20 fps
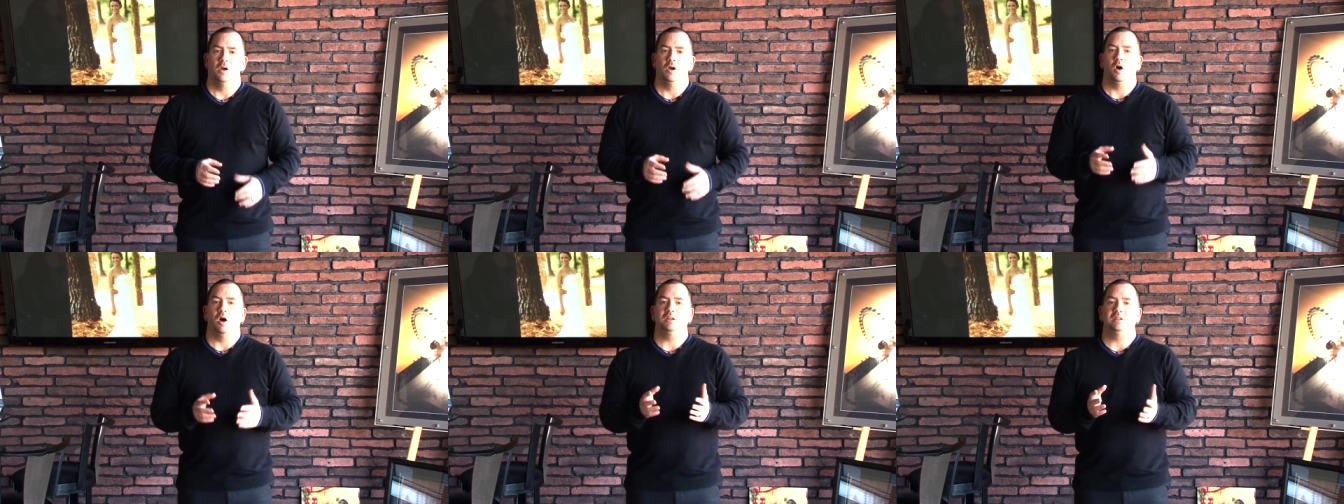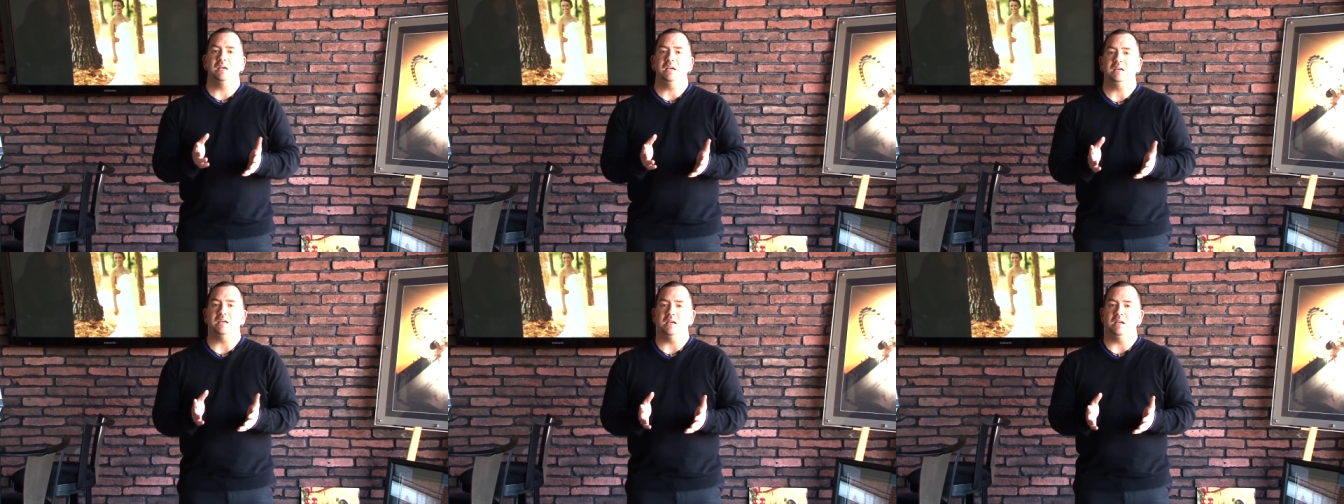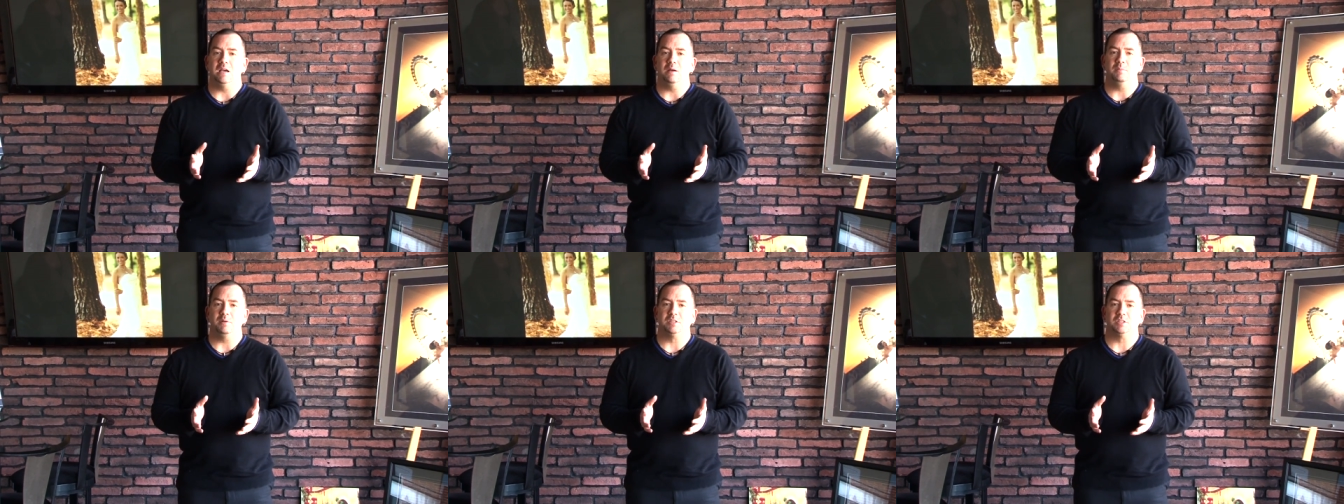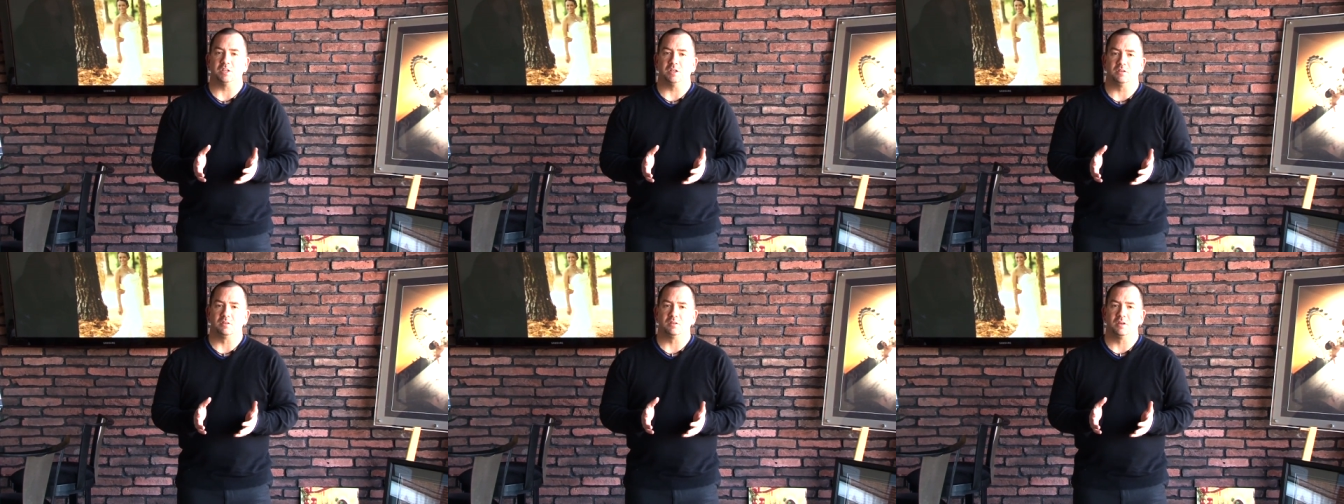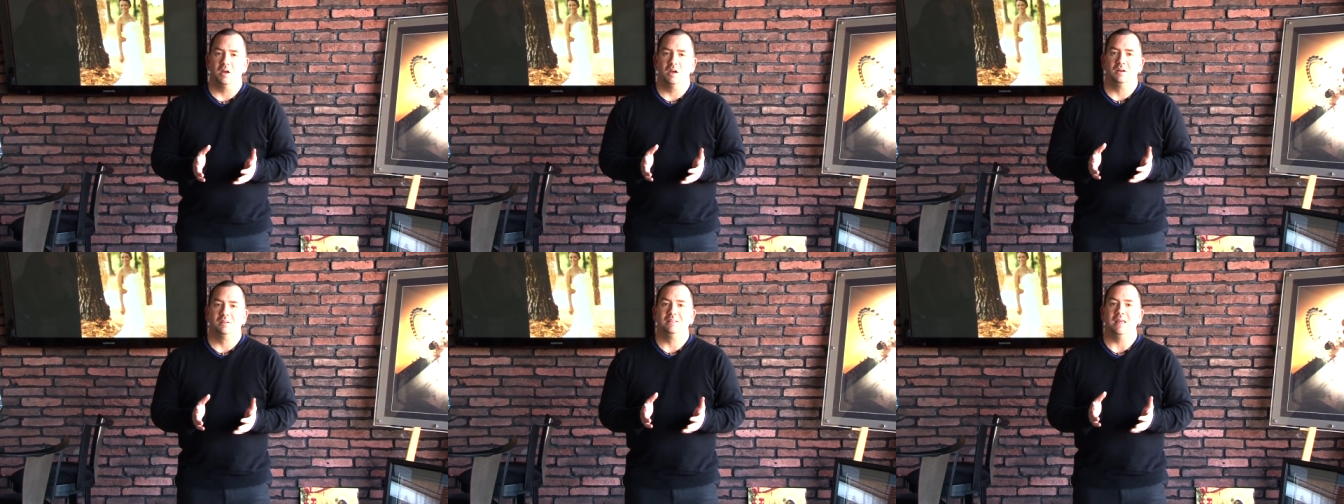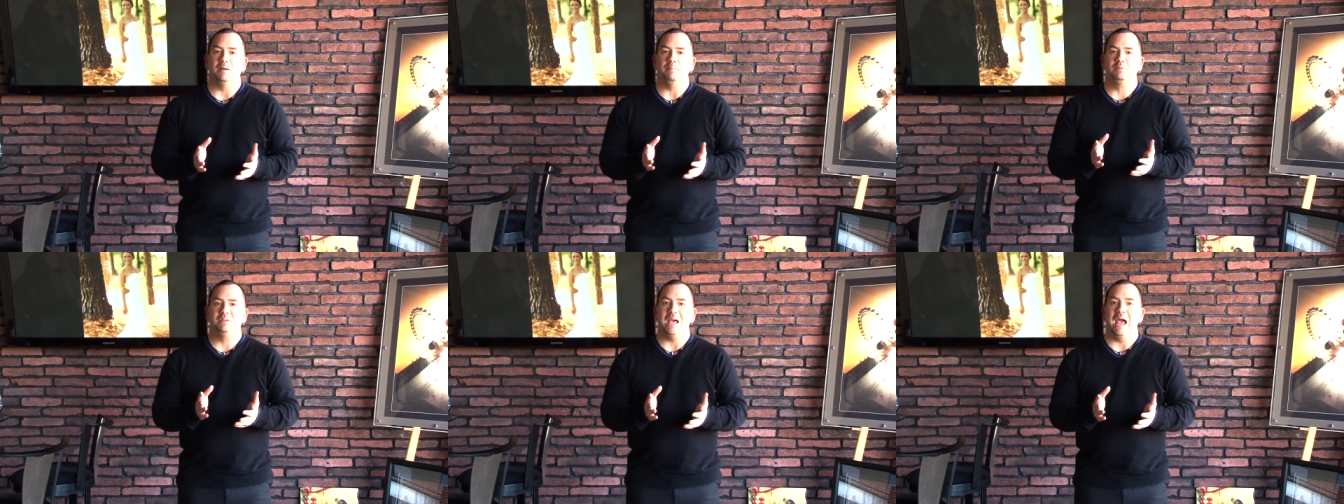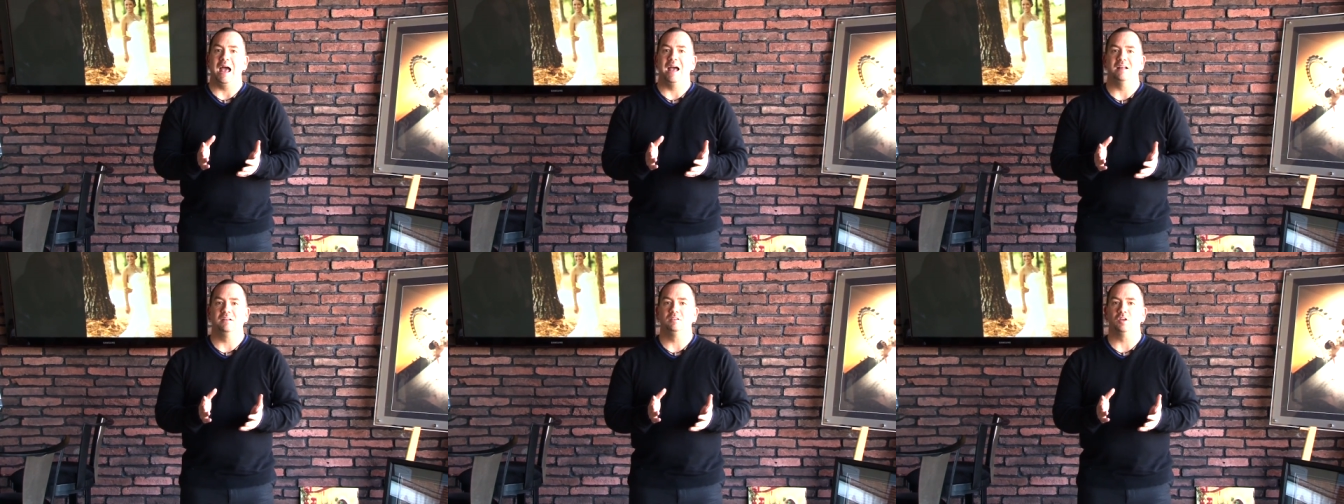are taking images, they
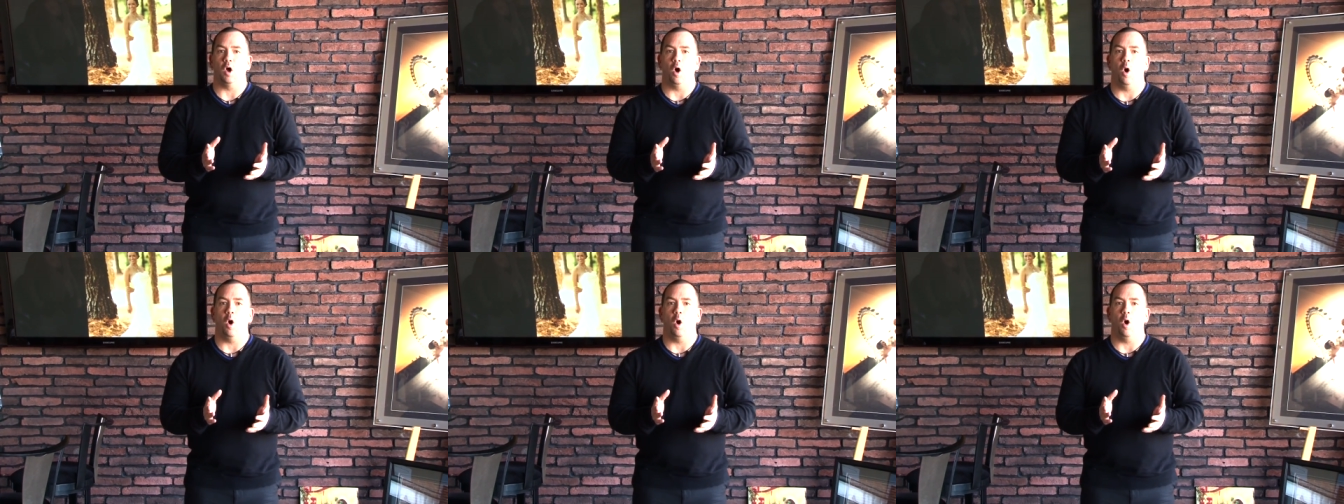tend to